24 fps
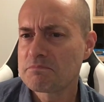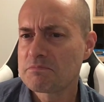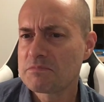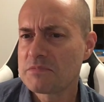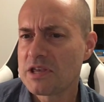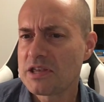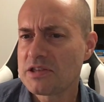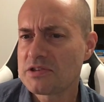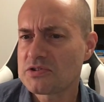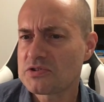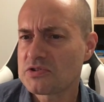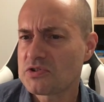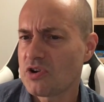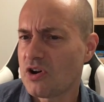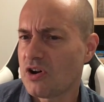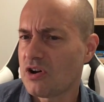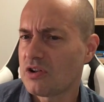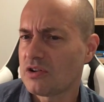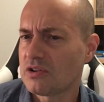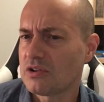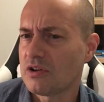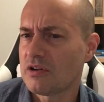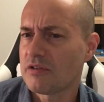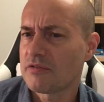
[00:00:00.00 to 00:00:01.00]
It's got
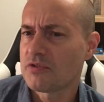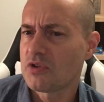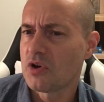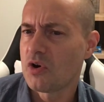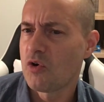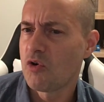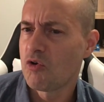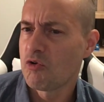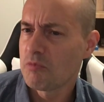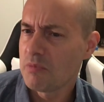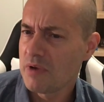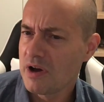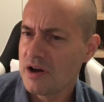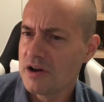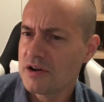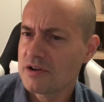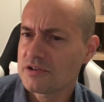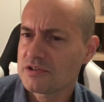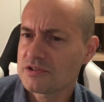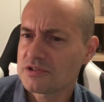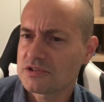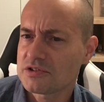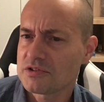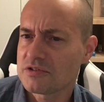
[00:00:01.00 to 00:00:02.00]
a lot of the
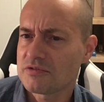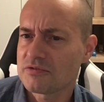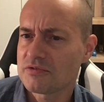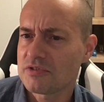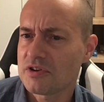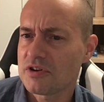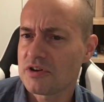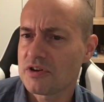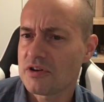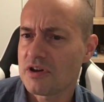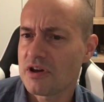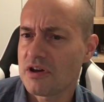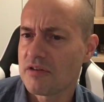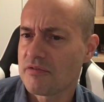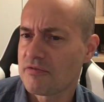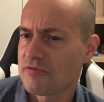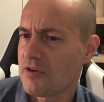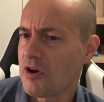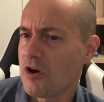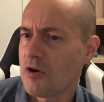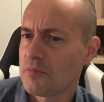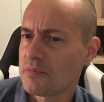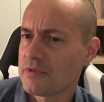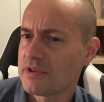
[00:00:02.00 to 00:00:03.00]
hallmarks of a
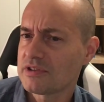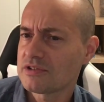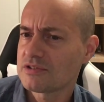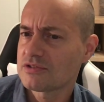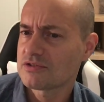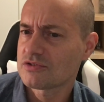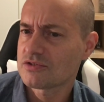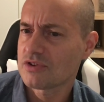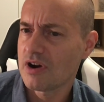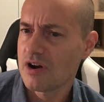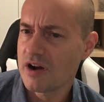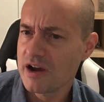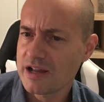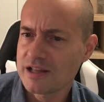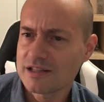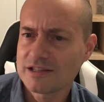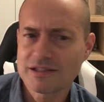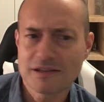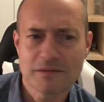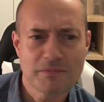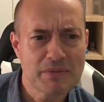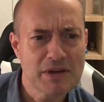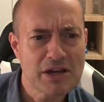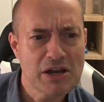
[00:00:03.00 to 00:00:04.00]
film that's trying
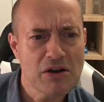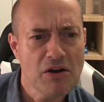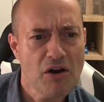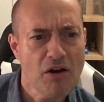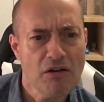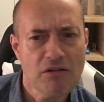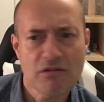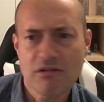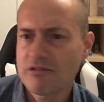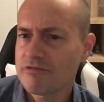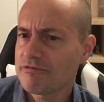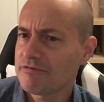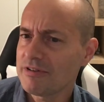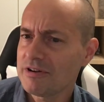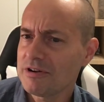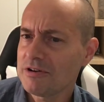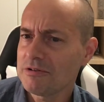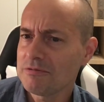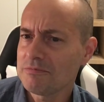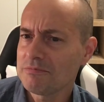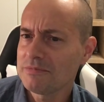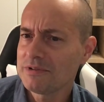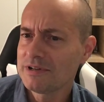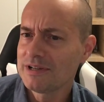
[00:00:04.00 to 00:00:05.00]
to be a horror
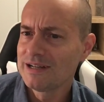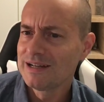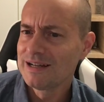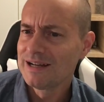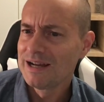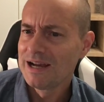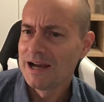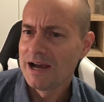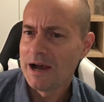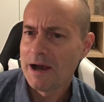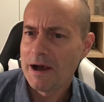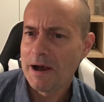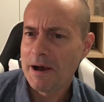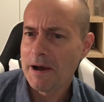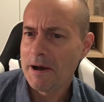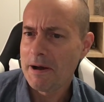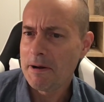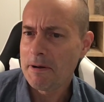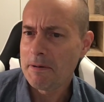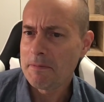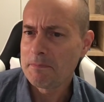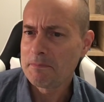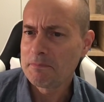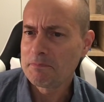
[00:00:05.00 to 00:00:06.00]
film,
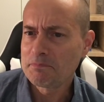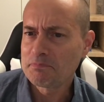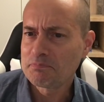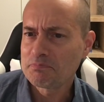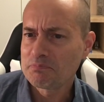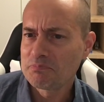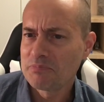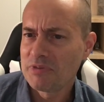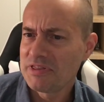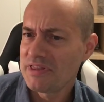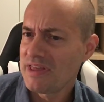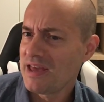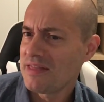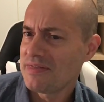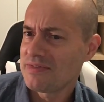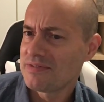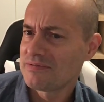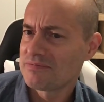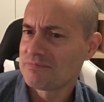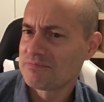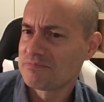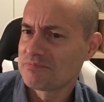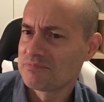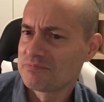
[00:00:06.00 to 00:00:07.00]
but
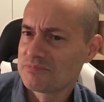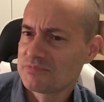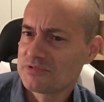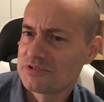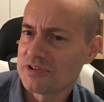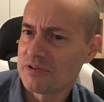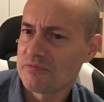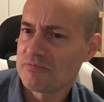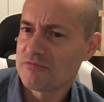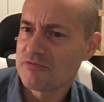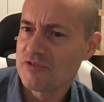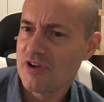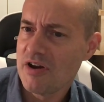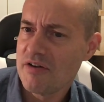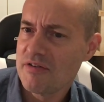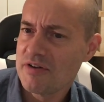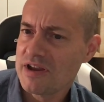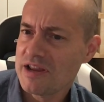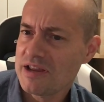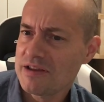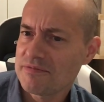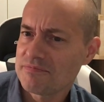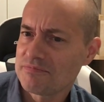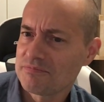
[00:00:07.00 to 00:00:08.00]
then some
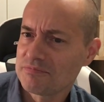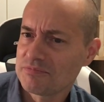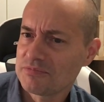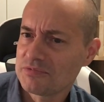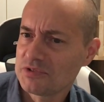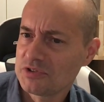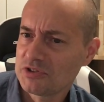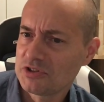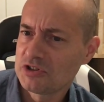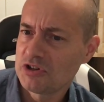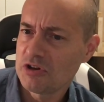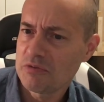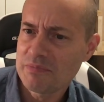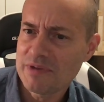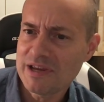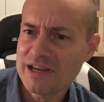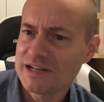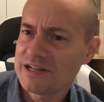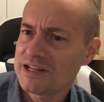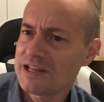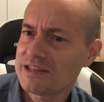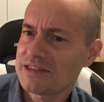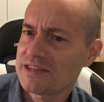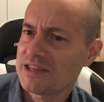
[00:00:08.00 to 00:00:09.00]
very
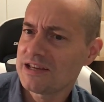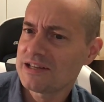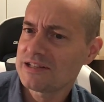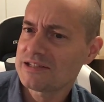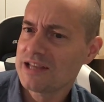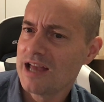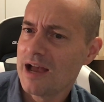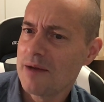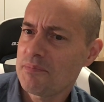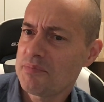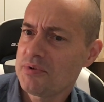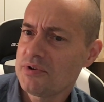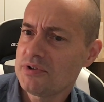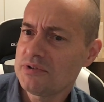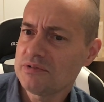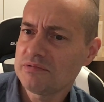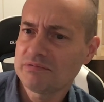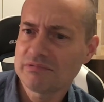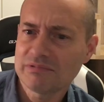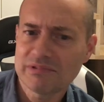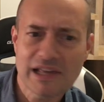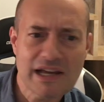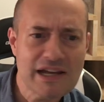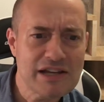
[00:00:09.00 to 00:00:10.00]
comedic things
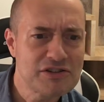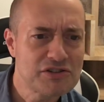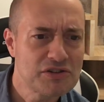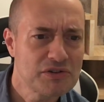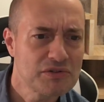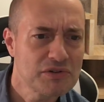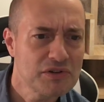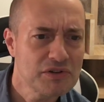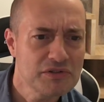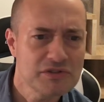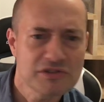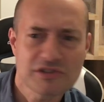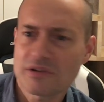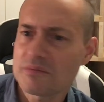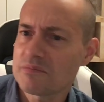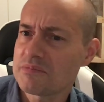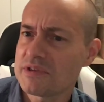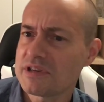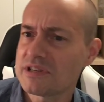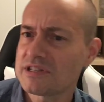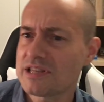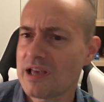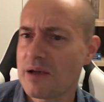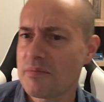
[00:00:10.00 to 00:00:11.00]
happen later on. Some
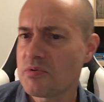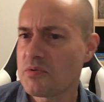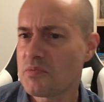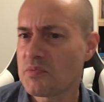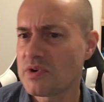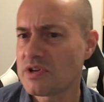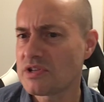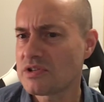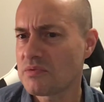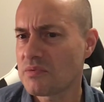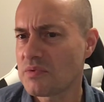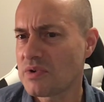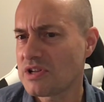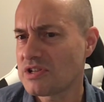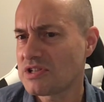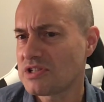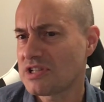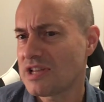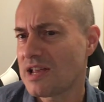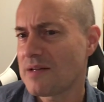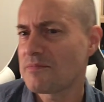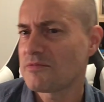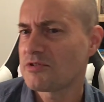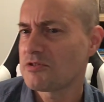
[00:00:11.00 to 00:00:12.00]
things happen which
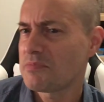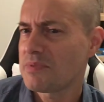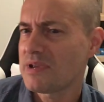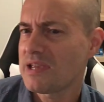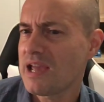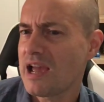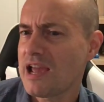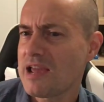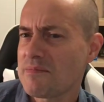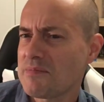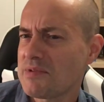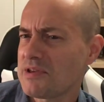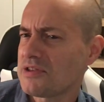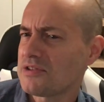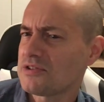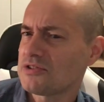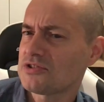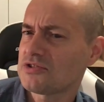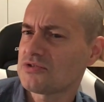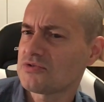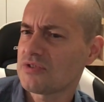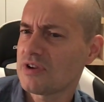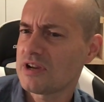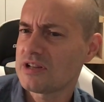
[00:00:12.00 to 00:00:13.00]
seem to be aiming at
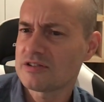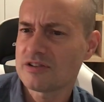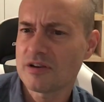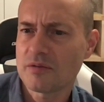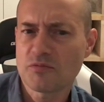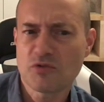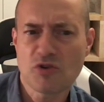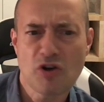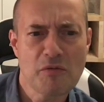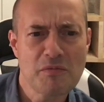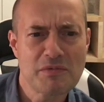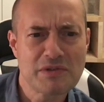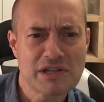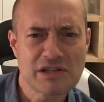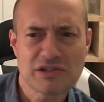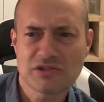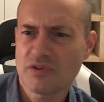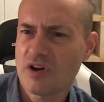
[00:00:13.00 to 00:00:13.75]
straight up comedy.